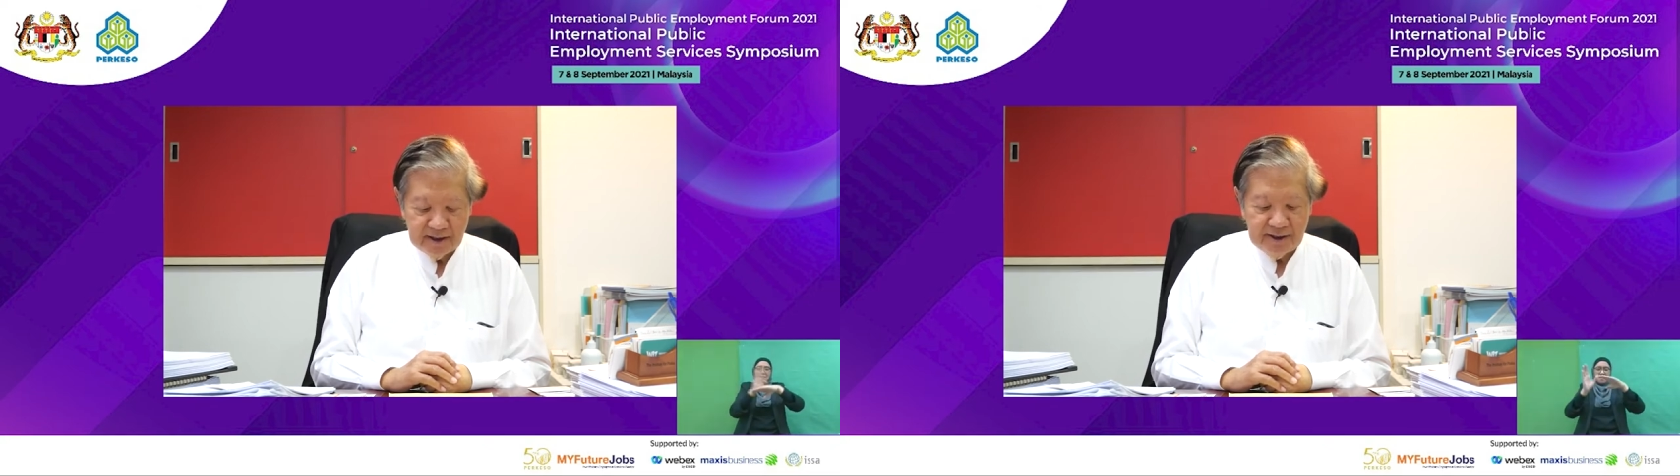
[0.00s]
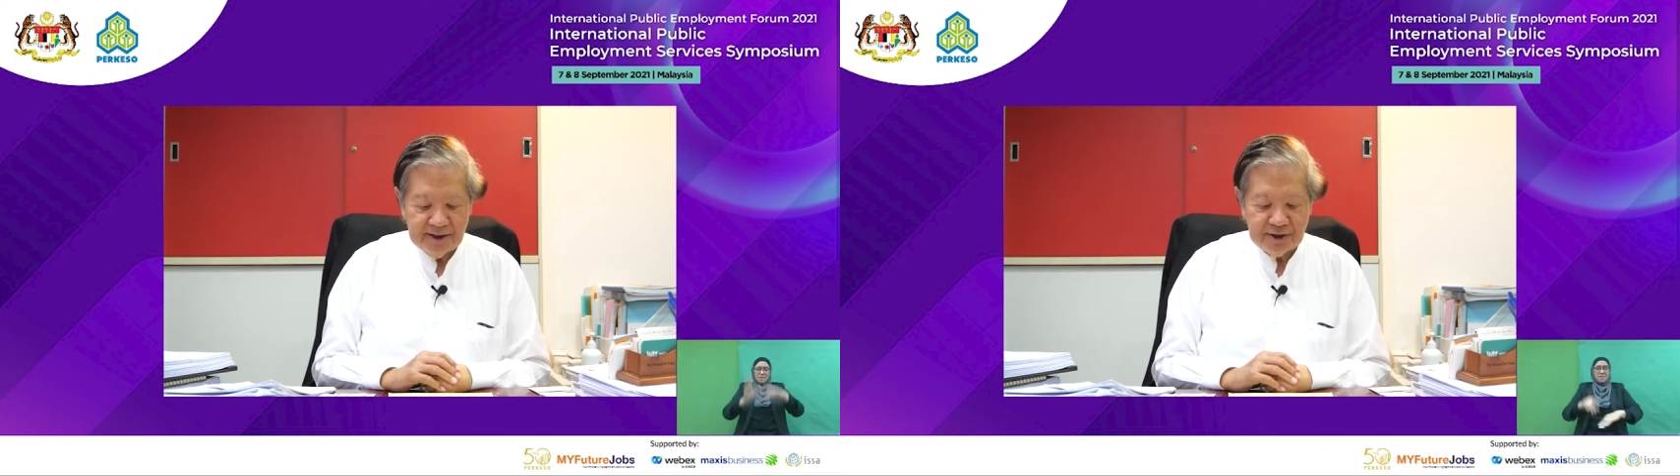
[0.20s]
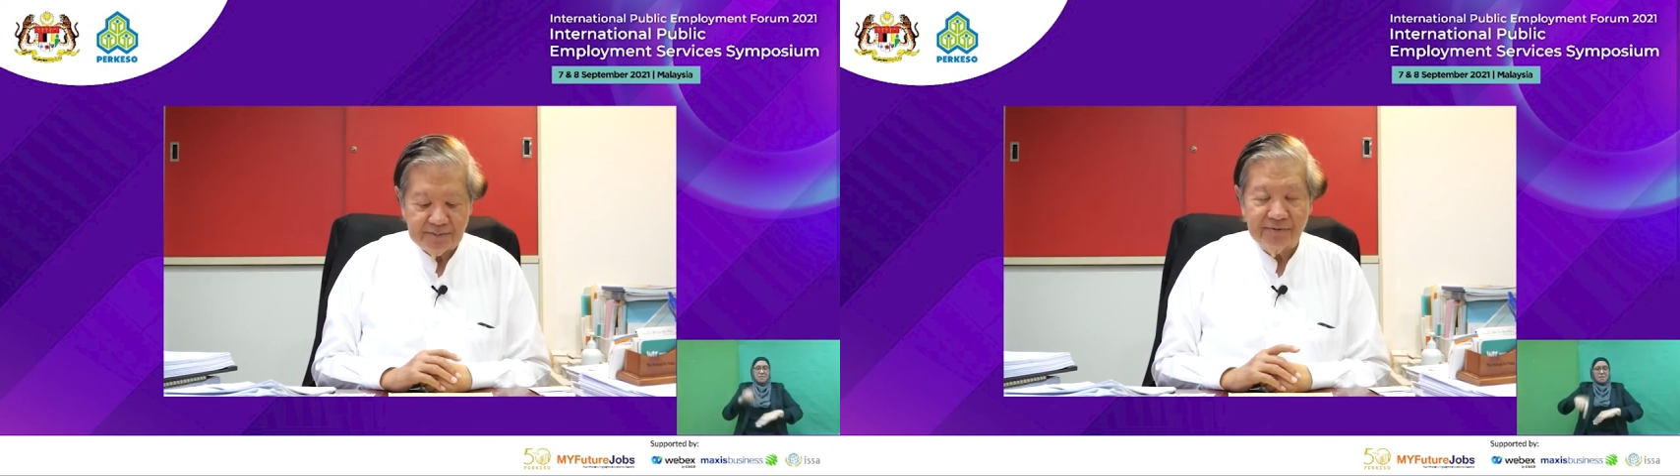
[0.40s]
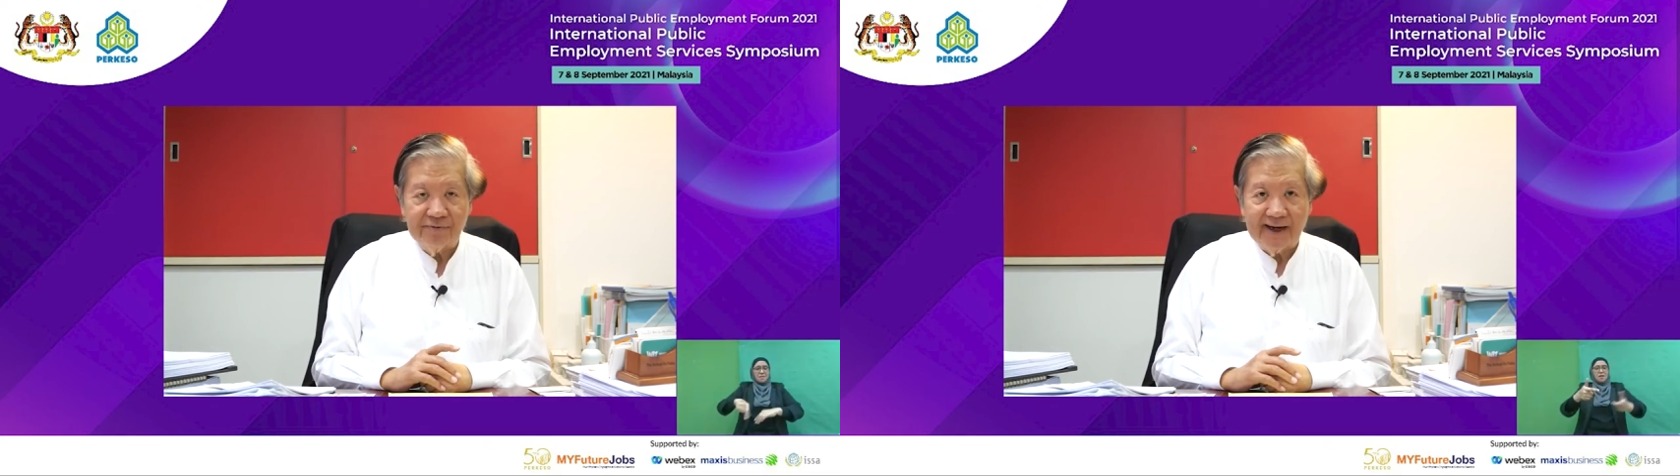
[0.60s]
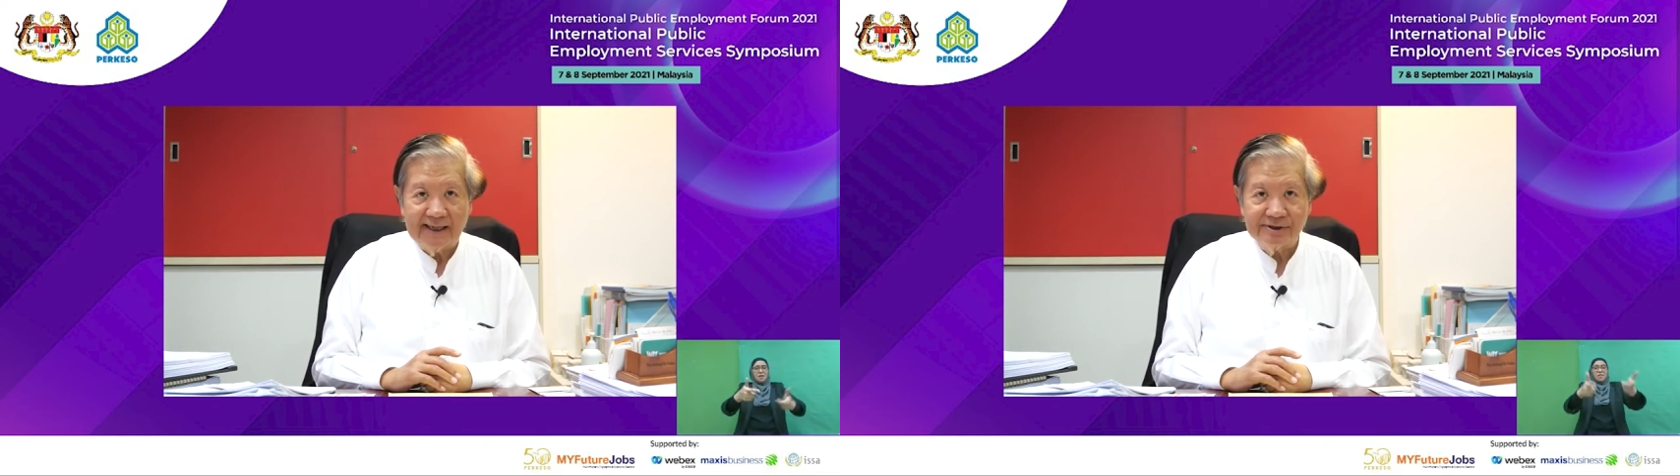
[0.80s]
need to be
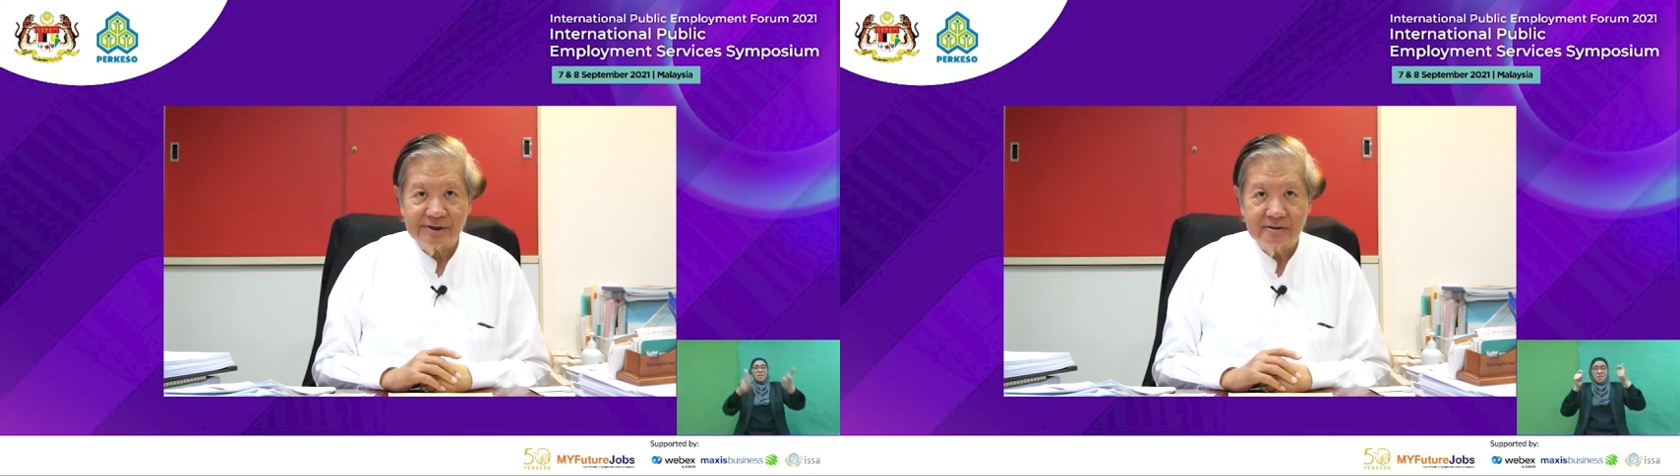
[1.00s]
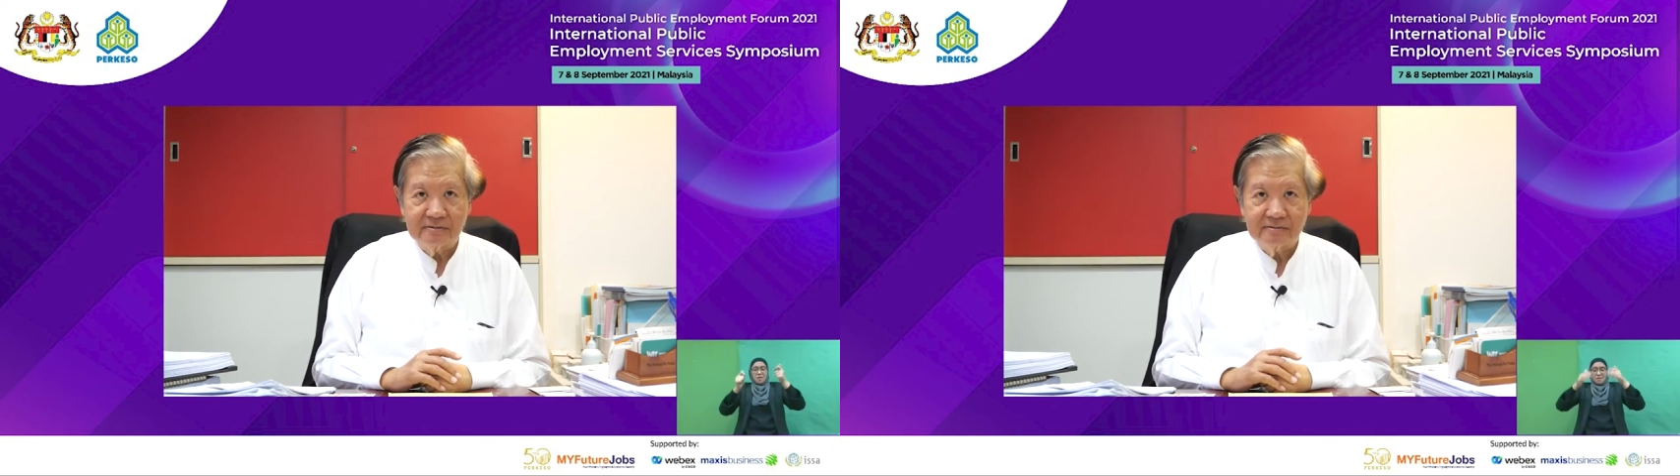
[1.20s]
fast,